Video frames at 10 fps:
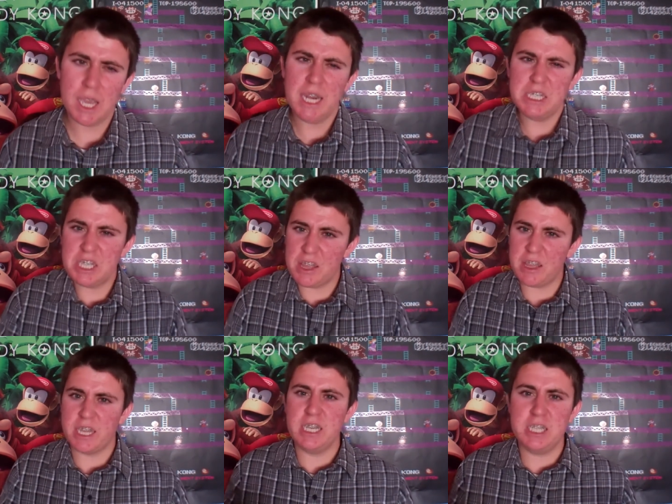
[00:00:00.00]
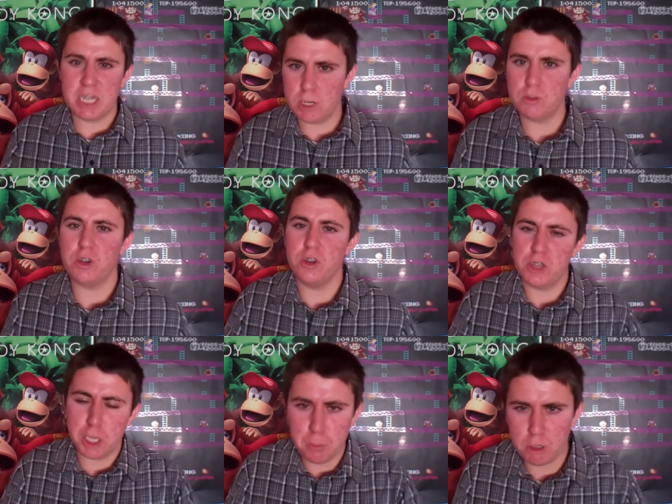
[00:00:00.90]
and he said that like Nintendo's heard the
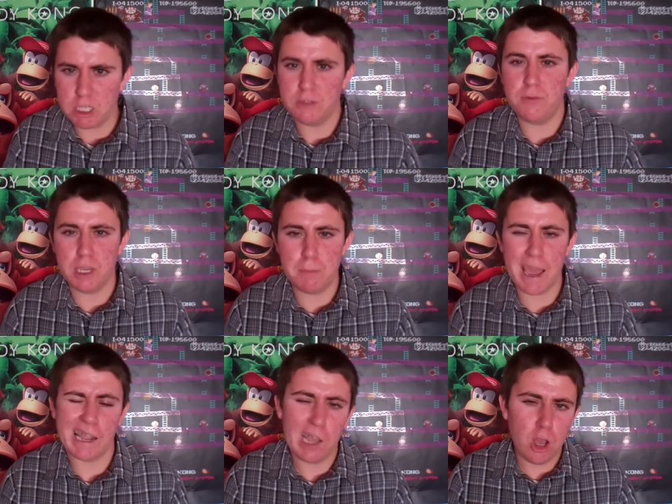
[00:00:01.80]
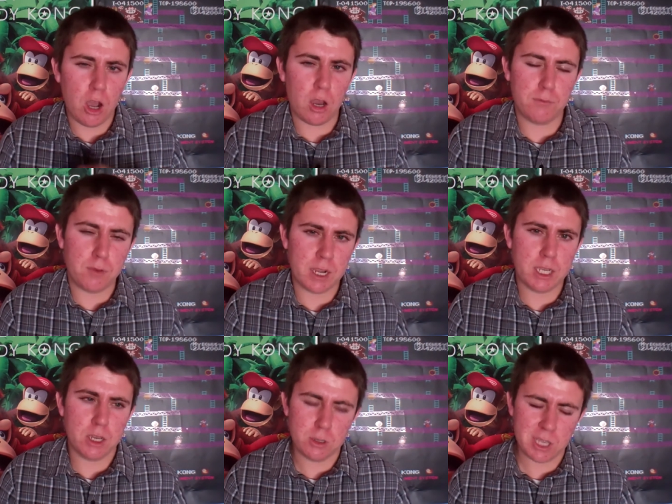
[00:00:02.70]
community's feedback on friend
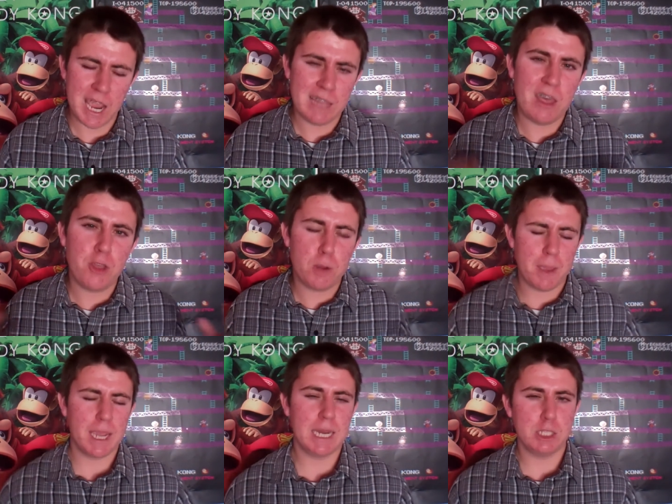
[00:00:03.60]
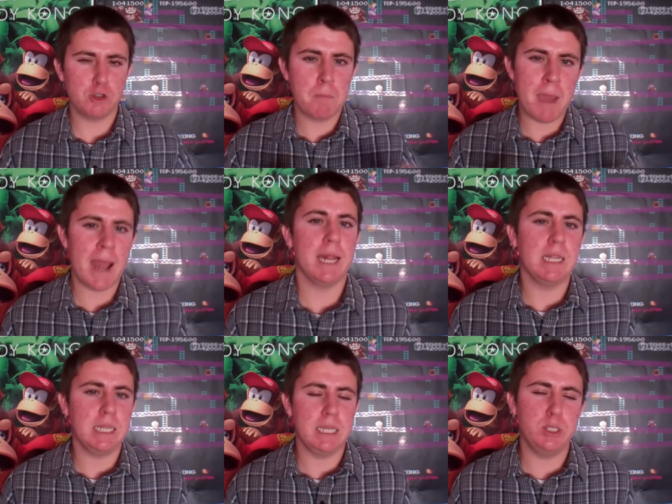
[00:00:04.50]
codes, and that they're making it
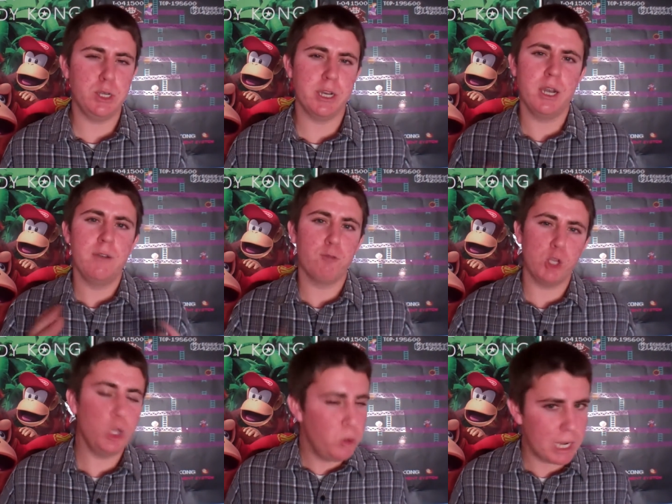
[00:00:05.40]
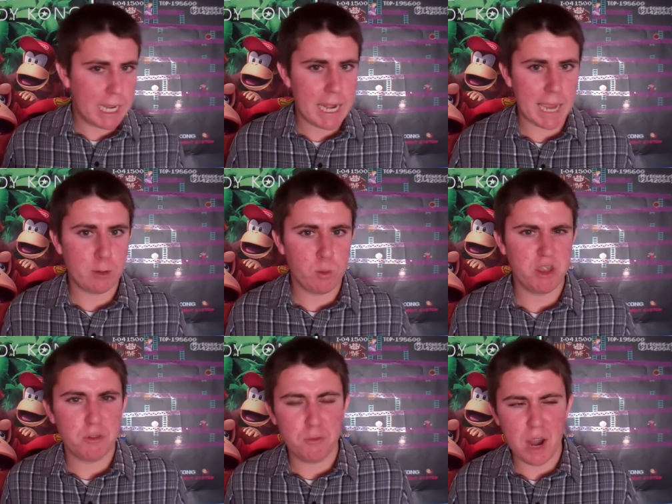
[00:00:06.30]
dramatically easier for you to connect with
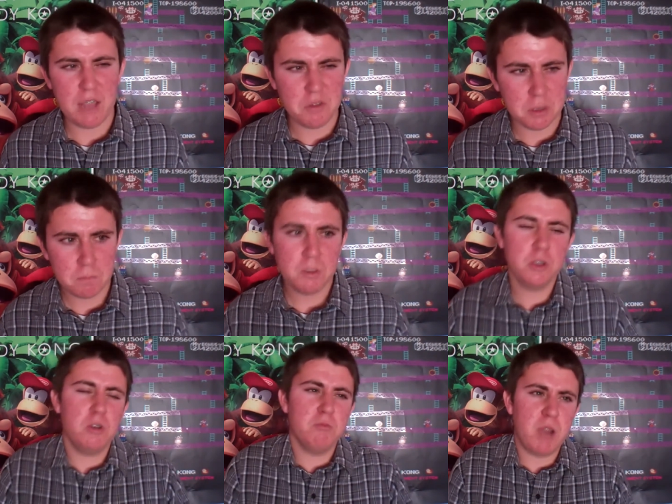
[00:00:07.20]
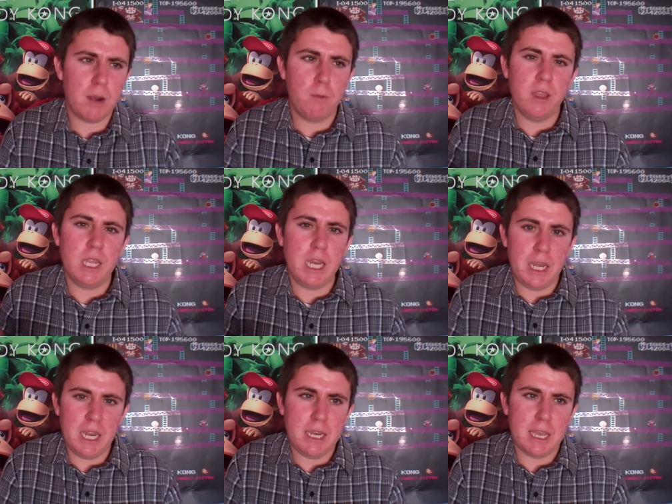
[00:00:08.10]
your friends. So not really any
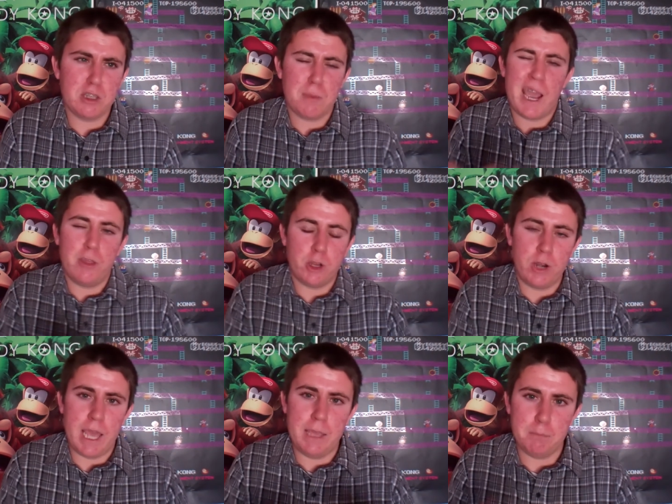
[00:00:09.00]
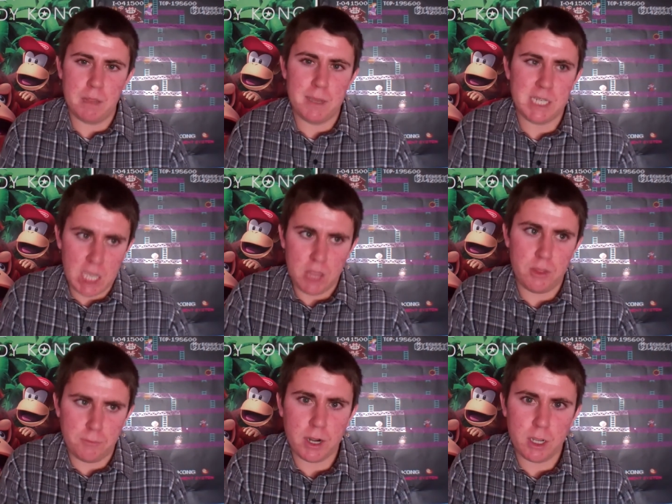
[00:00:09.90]
details about how they're going to implement
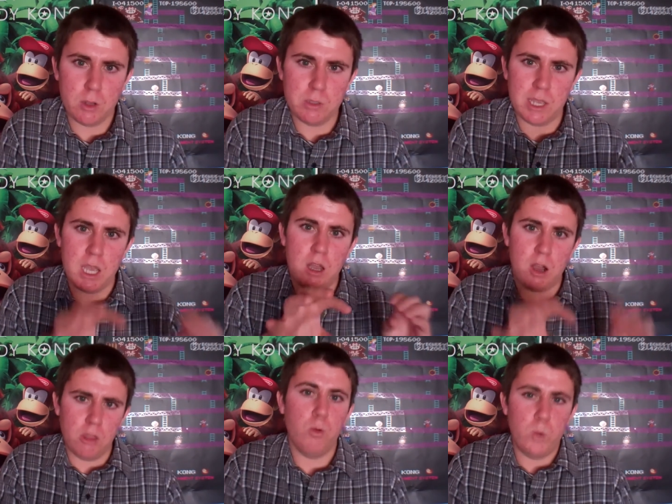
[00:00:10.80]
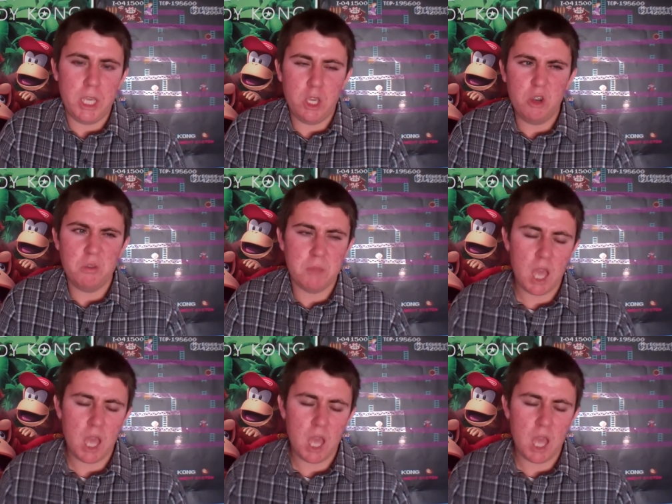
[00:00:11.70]
the friend codes on the Wii U,